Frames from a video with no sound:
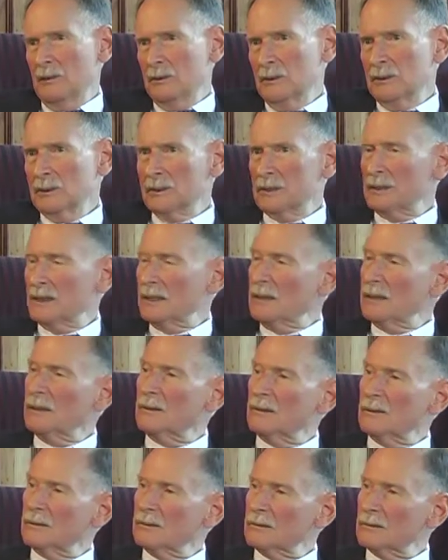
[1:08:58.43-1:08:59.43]
and we'll see
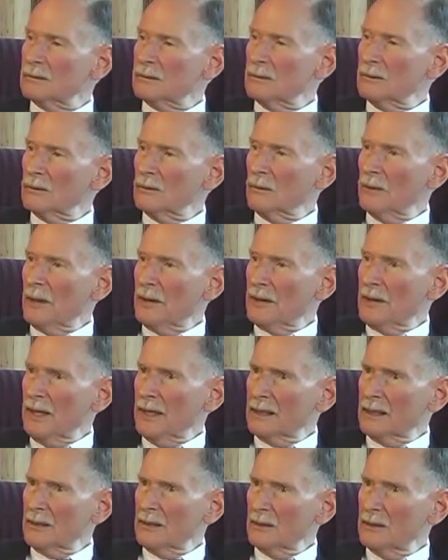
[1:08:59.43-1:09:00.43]
where
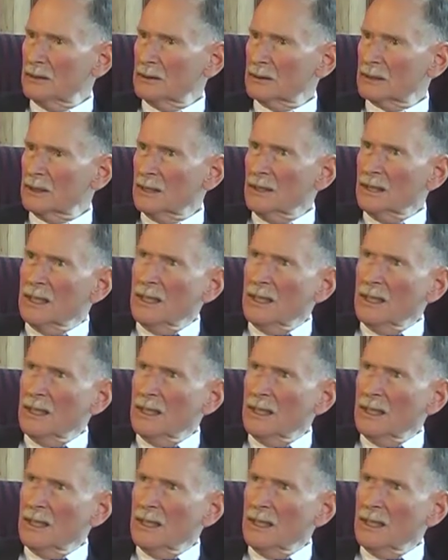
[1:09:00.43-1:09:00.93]
that goes.